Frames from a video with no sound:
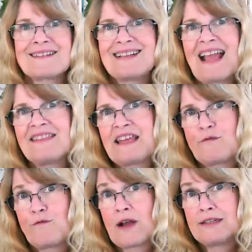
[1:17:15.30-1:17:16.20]
And then
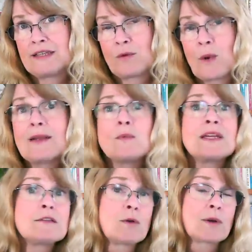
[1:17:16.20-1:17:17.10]
finally, when we
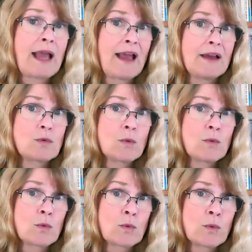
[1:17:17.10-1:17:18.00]
look at
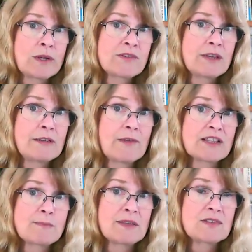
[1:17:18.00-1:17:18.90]
risky
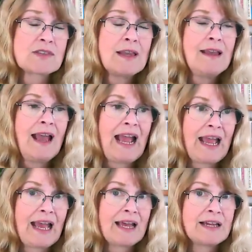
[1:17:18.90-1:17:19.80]
investments
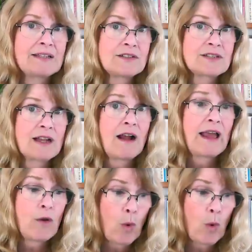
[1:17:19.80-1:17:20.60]
and eh,